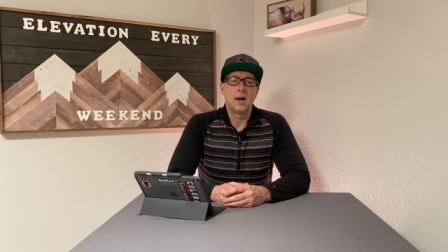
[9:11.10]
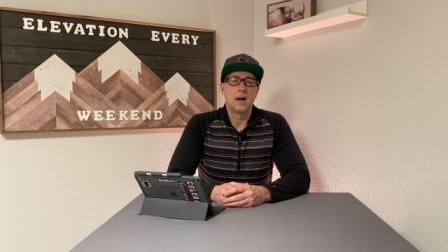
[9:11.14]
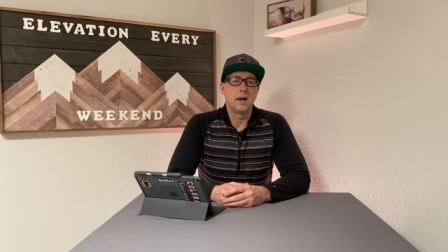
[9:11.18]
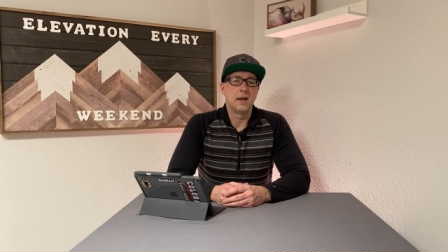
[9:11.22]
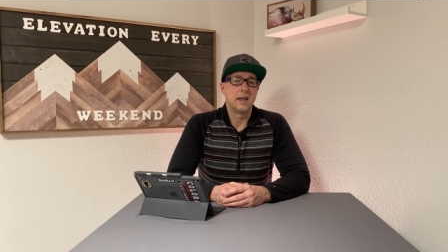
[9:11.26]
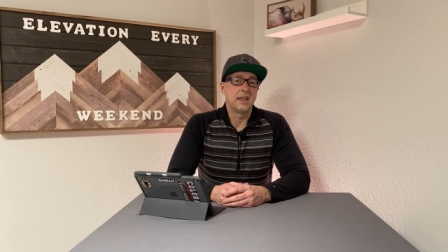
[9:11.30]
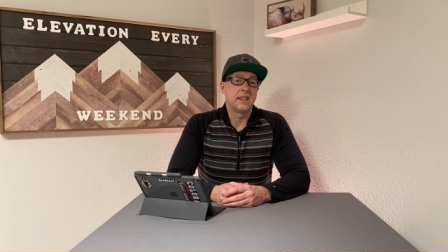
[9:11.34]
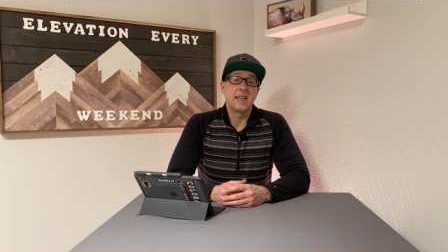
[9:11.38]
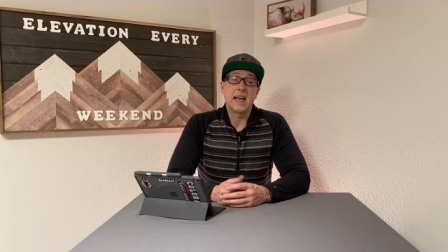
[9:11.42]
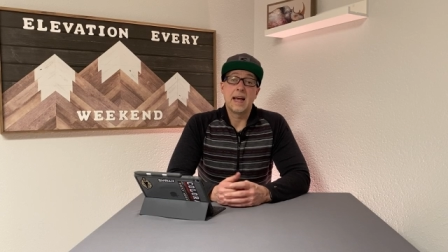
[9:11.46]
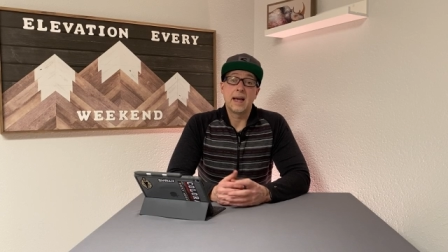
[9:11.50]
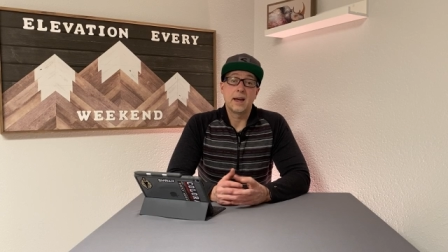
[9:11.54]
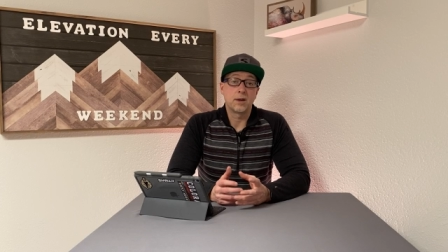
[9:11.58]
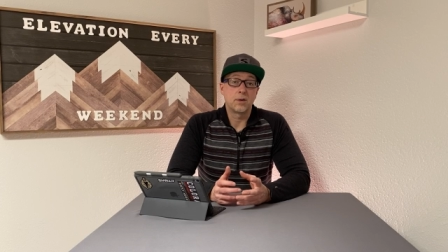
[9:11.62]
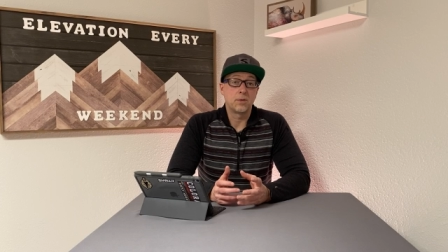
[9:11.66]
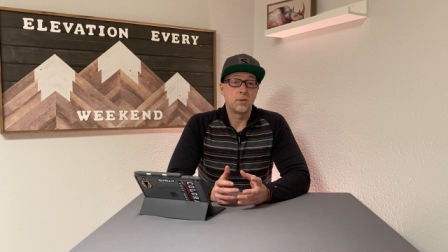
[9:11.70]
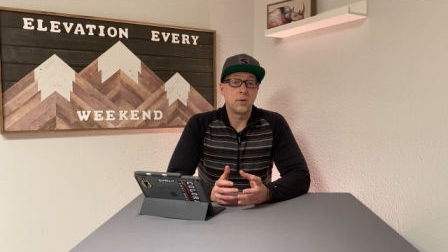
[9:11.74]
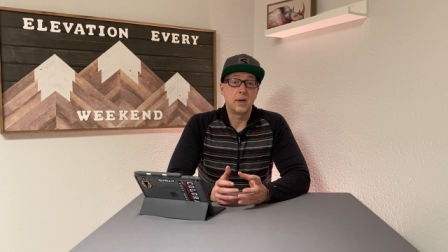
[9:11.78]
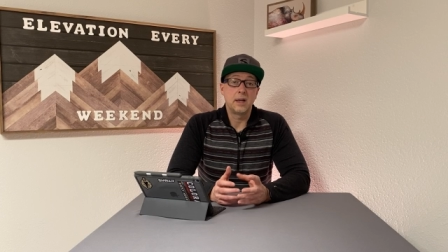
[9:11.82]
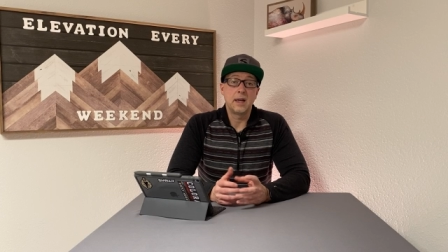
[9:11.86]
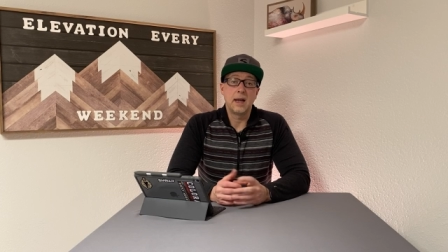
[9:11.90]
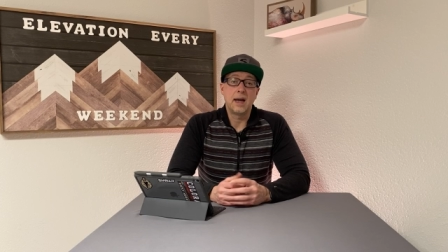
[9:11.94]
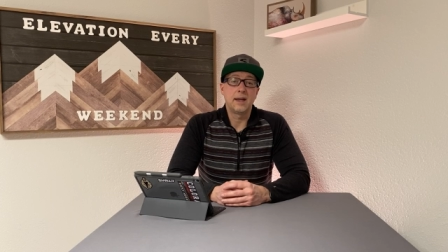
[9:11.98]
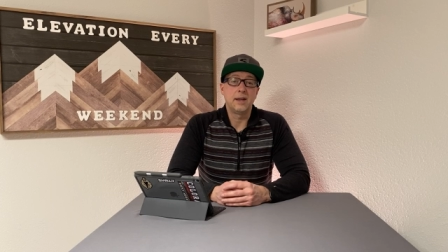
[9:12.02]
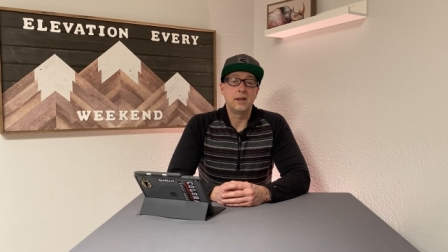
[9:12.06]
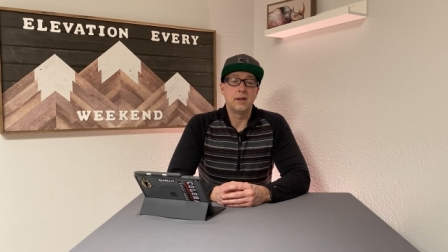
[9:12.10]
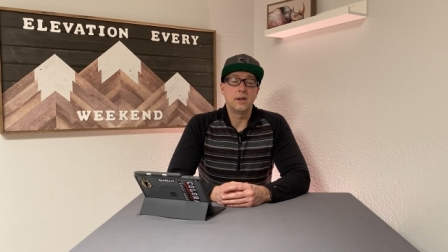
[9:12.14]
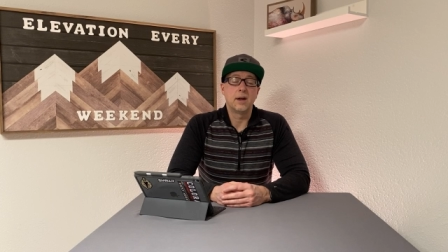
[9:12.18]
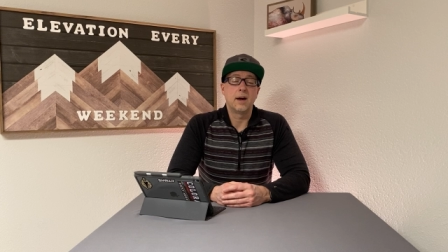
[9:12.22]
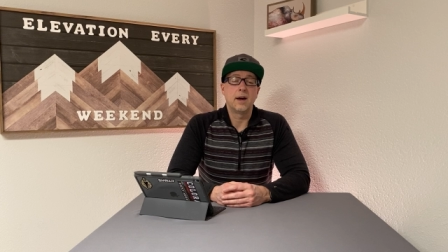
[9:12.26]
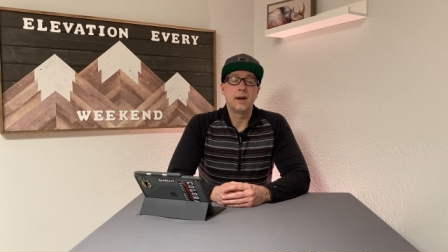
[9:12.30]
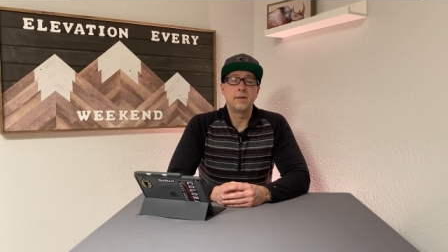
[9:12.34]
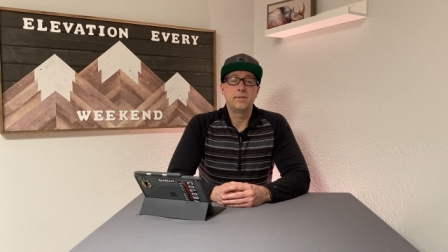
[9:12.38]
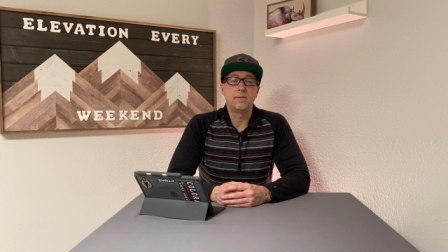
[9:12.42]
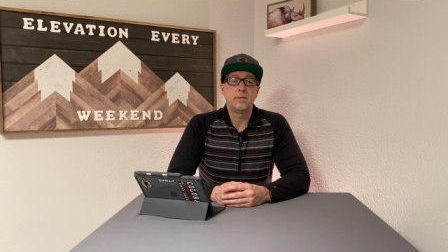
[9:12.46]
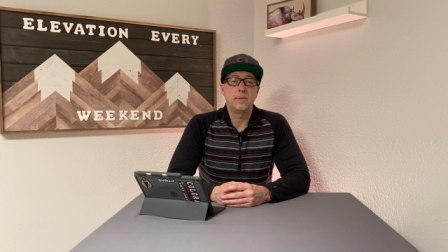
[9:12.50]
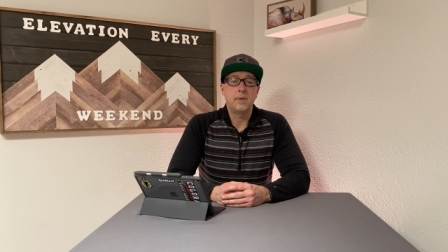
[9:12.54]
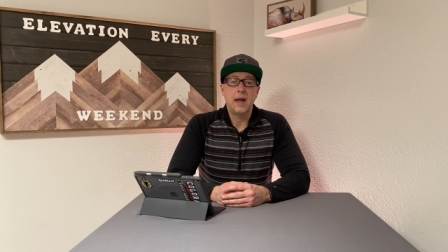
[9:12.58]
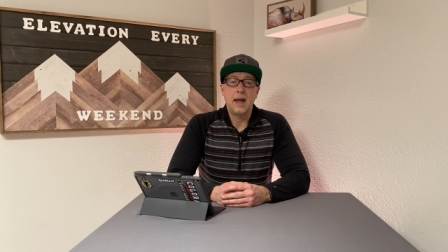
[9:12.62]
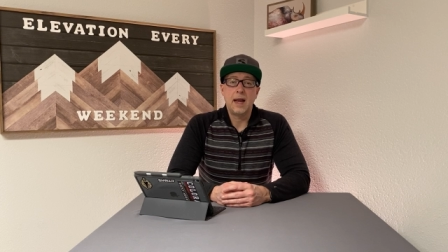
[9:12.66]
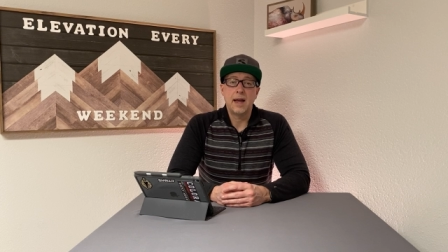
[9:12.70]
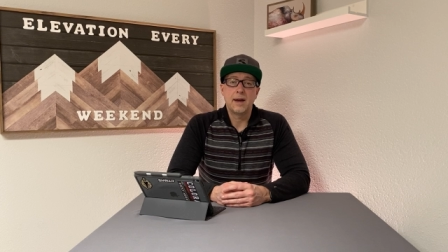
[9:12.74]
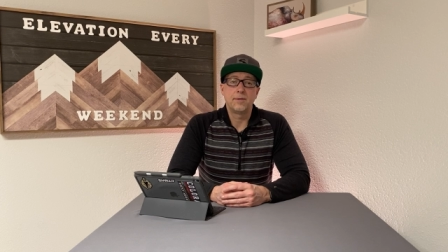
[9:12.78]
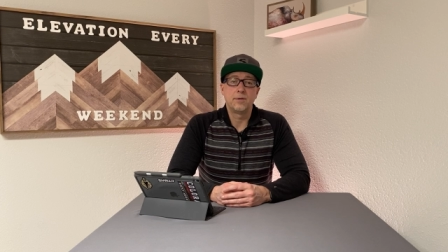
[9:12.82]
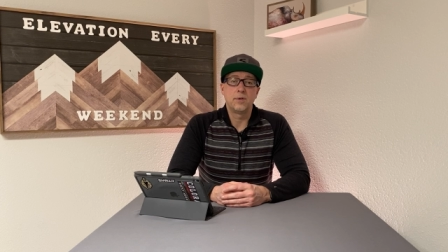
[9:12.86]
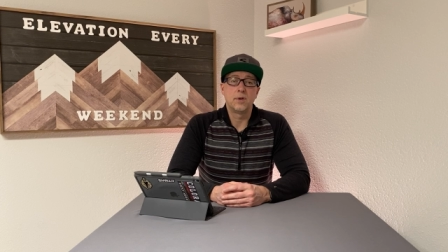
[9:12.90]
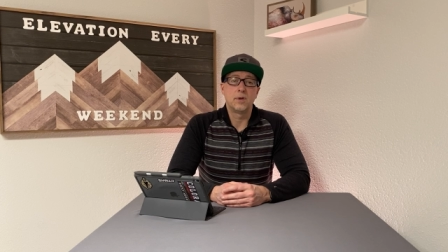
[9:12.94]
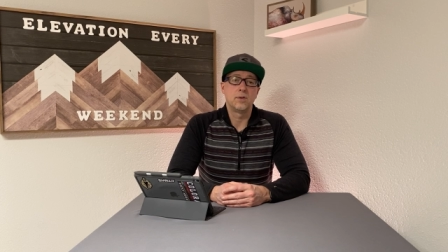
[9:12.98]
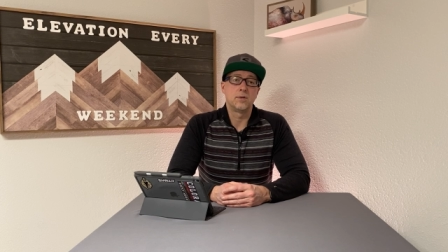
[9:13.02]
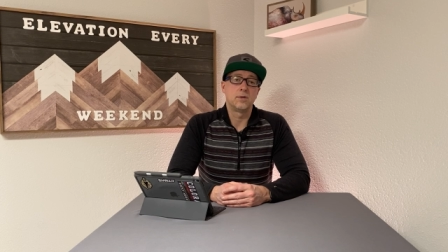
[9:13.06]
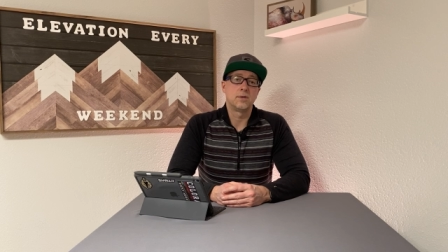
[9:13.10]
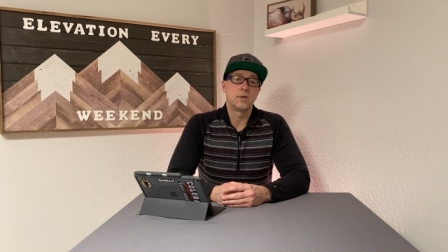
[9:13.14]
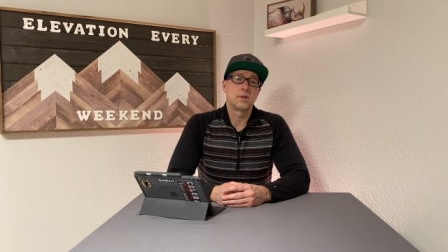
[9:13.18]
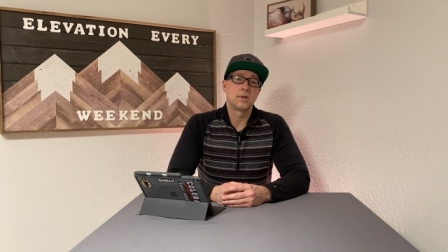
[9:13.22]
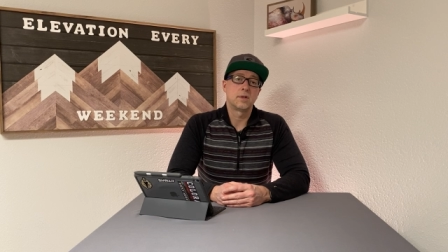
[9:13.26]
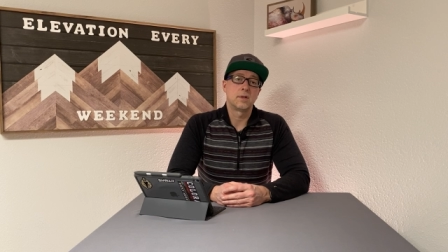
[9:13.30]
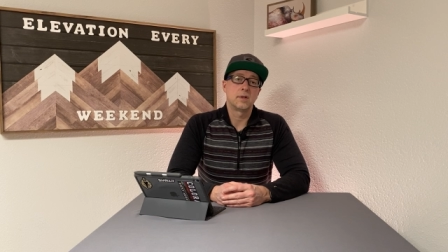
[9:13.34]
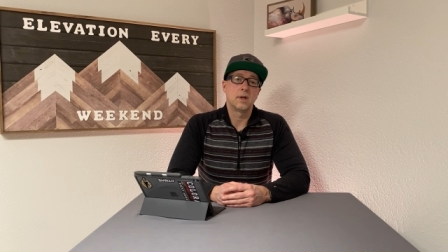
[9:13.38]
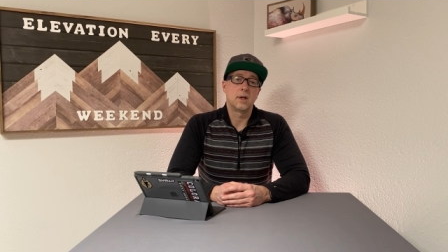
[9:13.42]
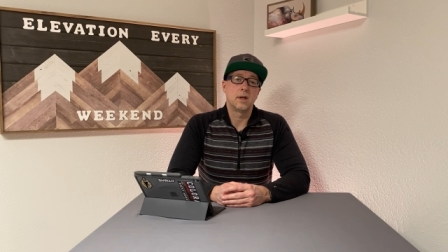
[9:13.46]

is adequate. I have those